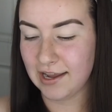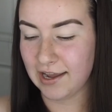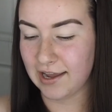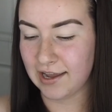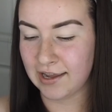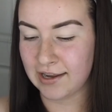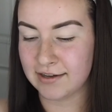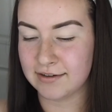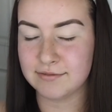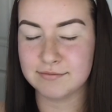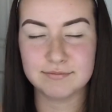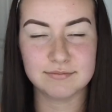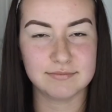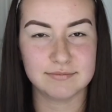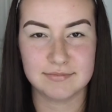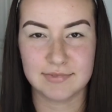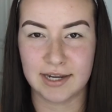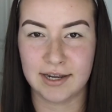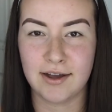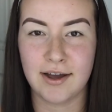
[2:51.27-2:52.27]
and
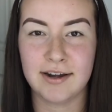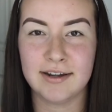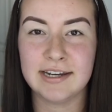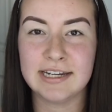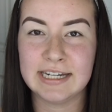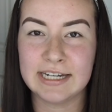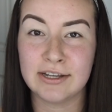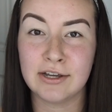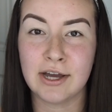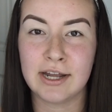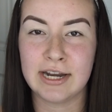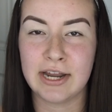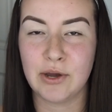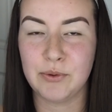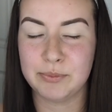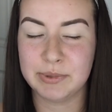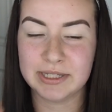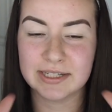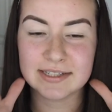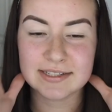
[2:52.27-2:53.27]
I got in and got out,
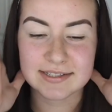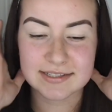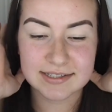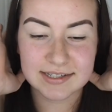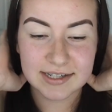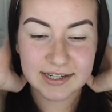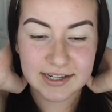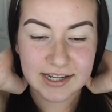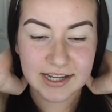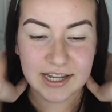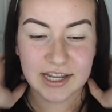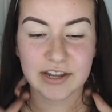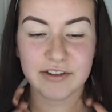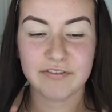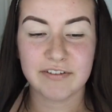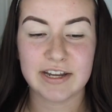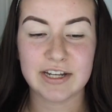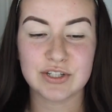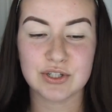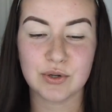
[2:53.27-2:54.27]
because
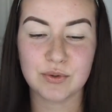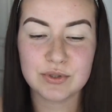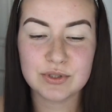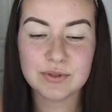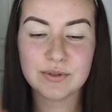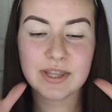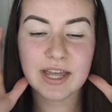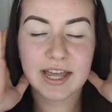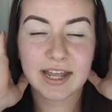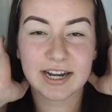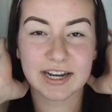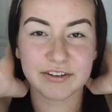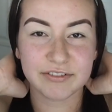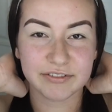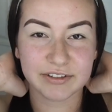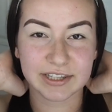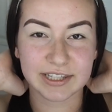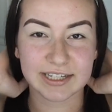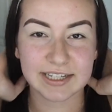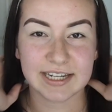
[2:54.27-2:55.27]
if I don't do that, I
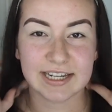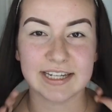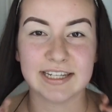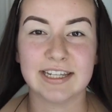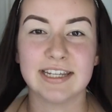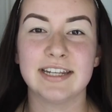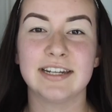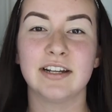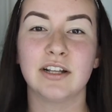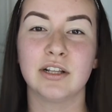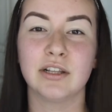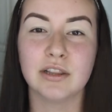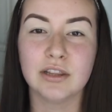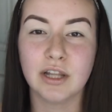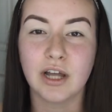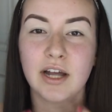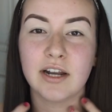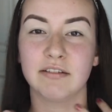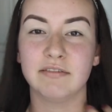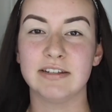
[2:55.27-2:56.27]
feel like I get a
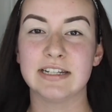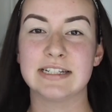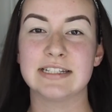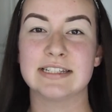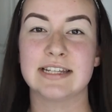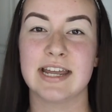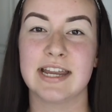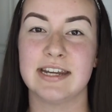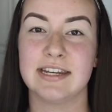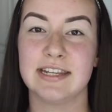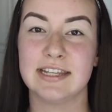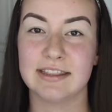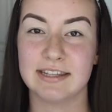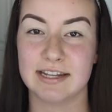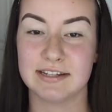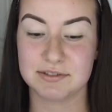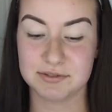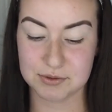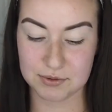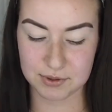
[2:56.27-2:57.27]
lot of anxiety in
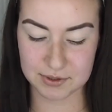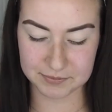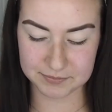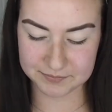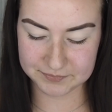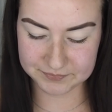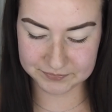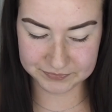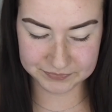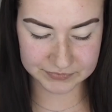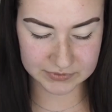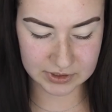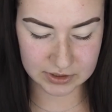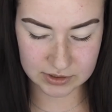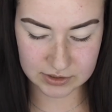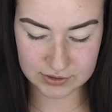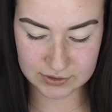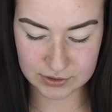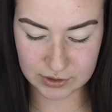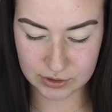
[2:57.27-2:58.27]
that store.
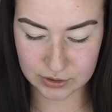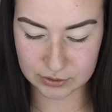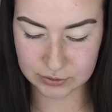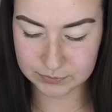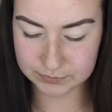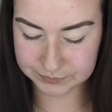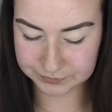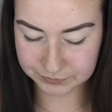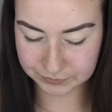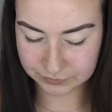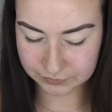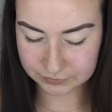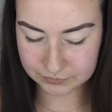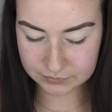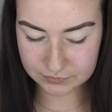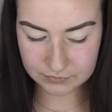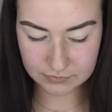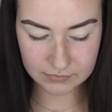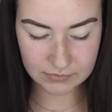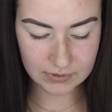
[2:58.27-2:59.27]
So
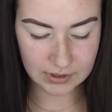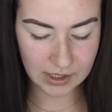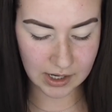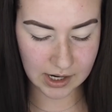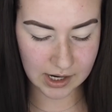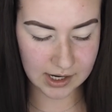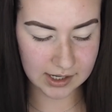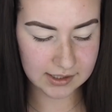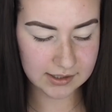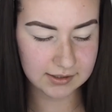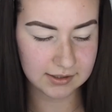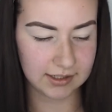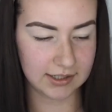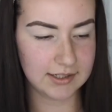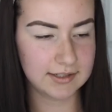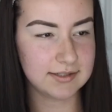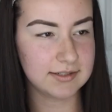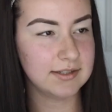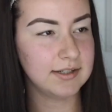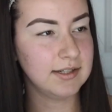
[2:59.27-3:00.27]

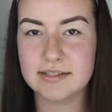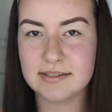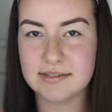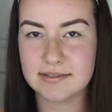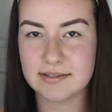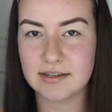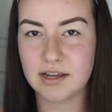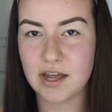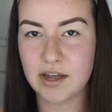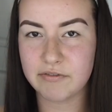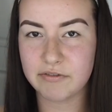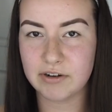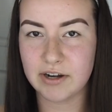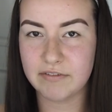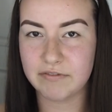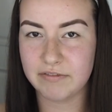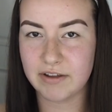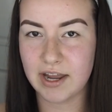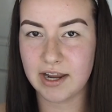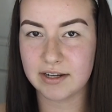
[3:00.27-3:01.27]
this is the Cover
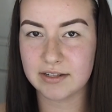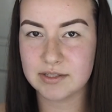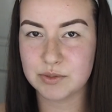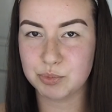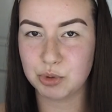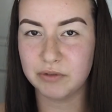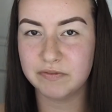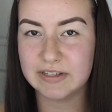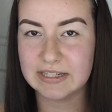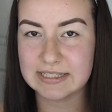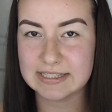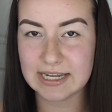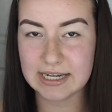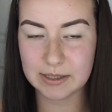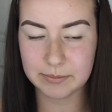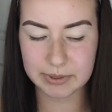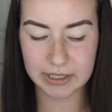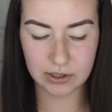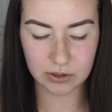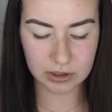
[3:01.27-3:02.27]
FX Perfect
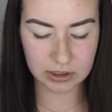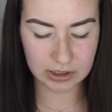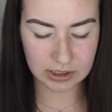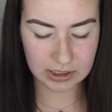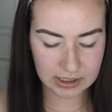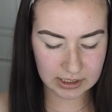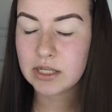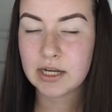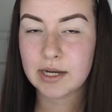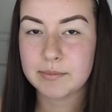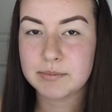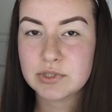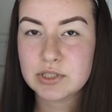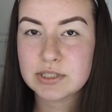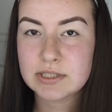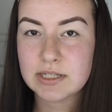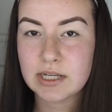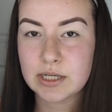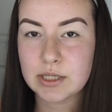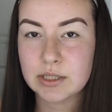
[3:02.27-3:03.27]
Setting Powder, and I'm
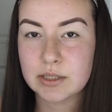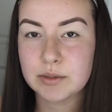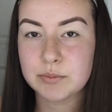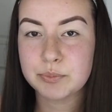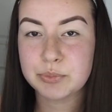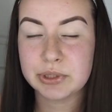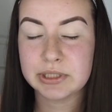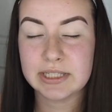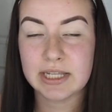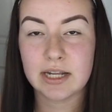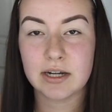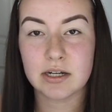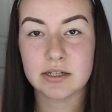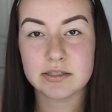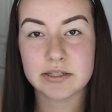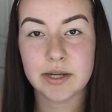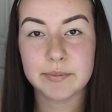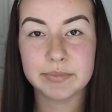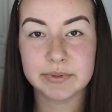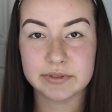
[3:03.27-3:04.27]
just gonna put that on
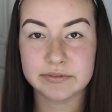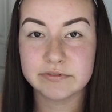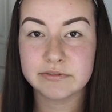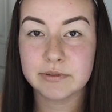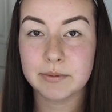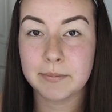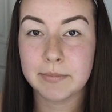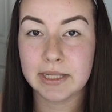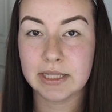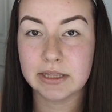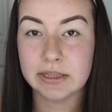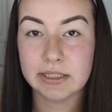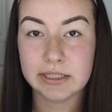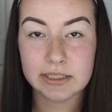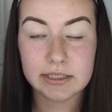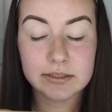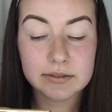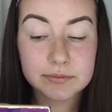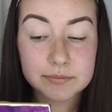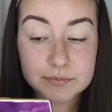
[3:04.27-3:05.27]
top of my
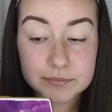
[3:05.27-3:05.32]
lid.